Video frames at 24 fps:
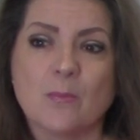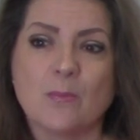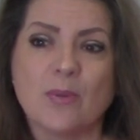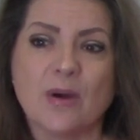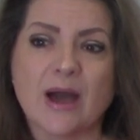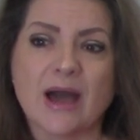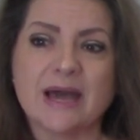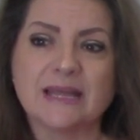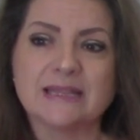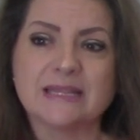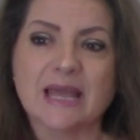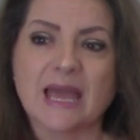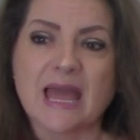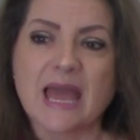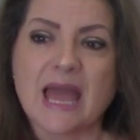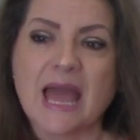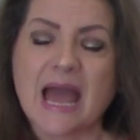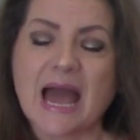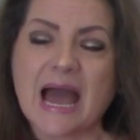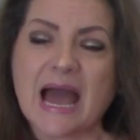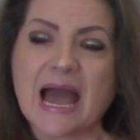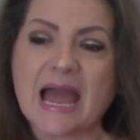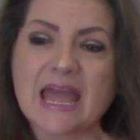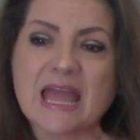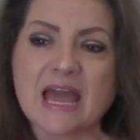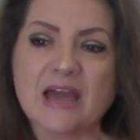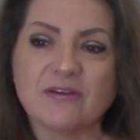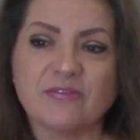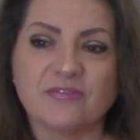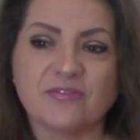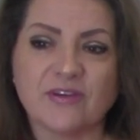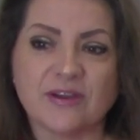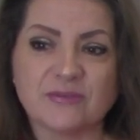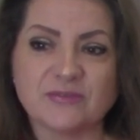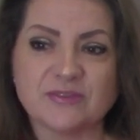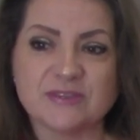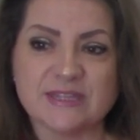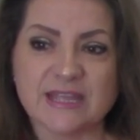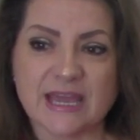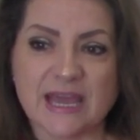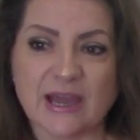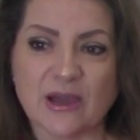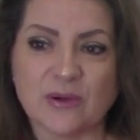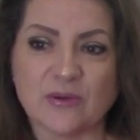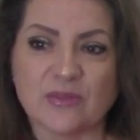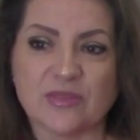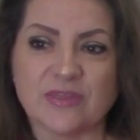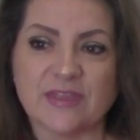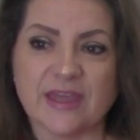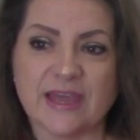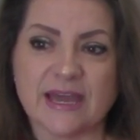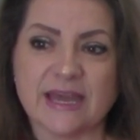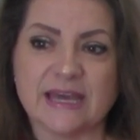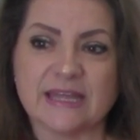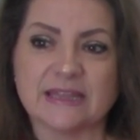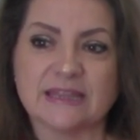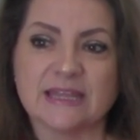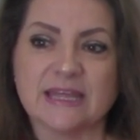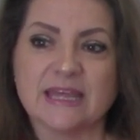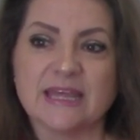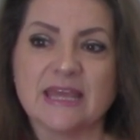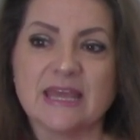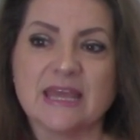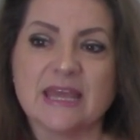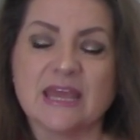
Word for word: But I have found out that